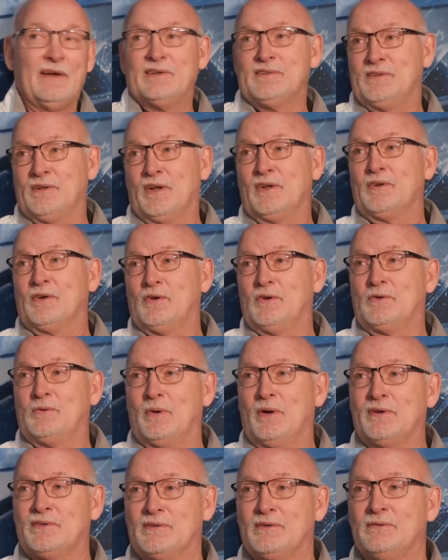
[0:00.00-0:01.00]
That is another good
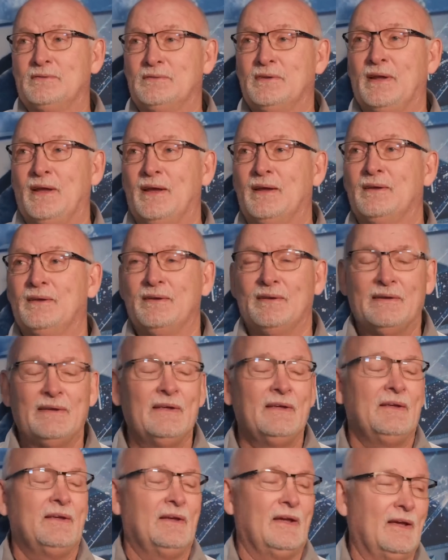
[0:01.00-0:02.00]
question. Yeah,
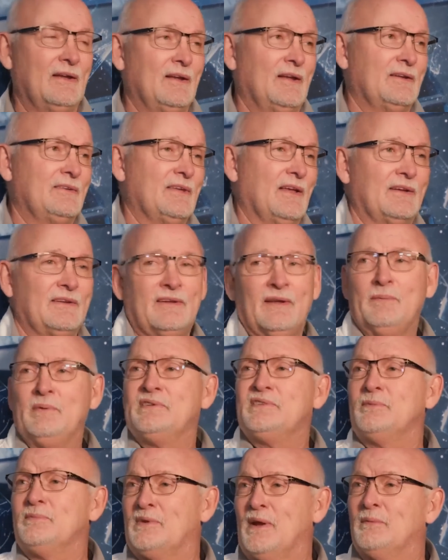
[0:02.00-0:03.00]
okay. I like that. Give
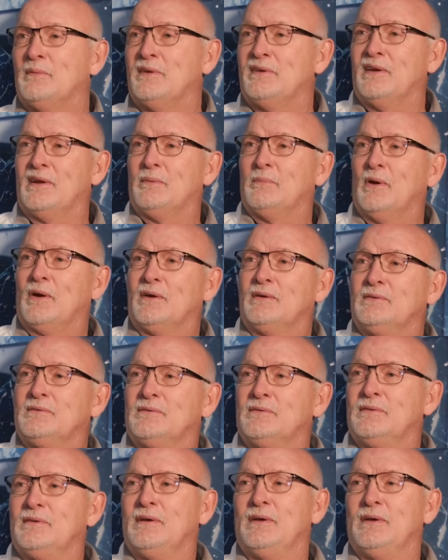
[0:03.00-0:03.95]
me some time to think about it.